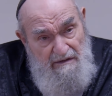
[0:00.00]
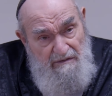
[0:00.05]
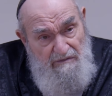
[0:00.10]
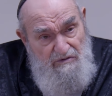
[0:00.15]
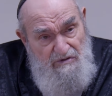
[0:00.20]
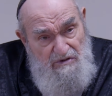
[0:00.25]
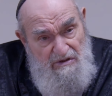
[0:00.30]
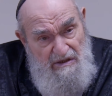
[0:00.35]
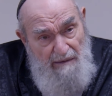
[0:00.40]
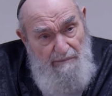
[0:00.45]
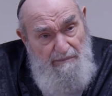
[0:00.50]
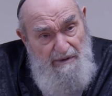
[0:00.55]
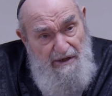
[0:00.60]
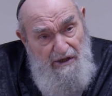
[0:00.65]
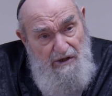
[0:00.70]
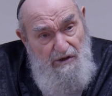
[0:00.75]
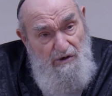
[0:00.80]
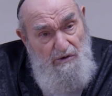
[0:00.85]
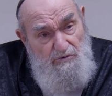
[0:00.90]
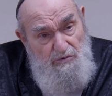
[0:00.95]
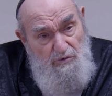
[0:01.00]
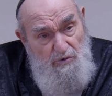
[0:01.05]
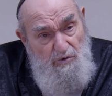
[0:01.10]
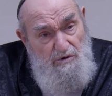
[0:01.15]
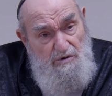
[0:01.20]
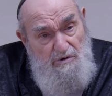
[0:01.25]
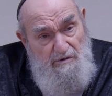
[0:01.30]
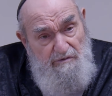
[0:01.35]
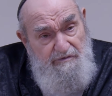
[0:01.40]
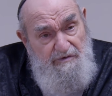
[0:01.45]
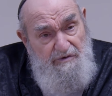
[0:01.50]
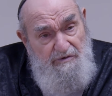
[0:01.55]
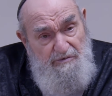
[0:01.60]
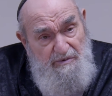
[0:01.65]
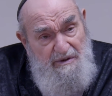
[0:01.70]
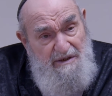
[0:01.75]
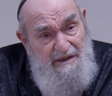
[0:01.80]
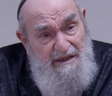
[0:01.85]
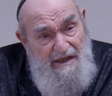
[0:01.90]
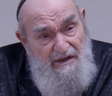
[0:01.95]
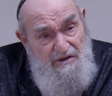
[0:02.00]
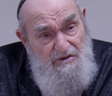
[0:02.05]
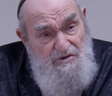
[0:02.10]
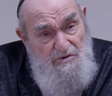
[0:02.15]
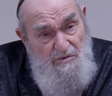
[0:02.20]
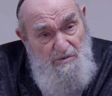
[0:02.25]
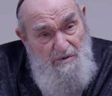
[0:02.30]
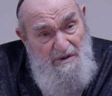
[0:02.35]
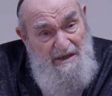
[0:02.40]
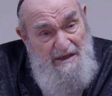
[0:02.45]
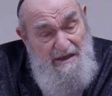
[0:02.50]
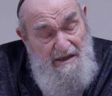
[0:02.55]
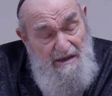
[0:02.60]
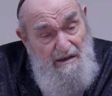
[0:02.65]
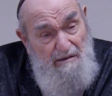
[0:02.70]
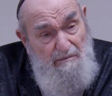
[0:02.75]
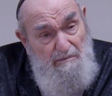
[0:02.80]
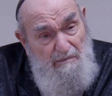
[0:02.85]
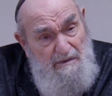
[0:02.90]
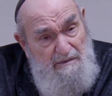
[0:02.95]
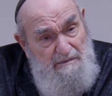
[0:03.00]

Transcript: somebody you don't talk to for three days, you want to kill him?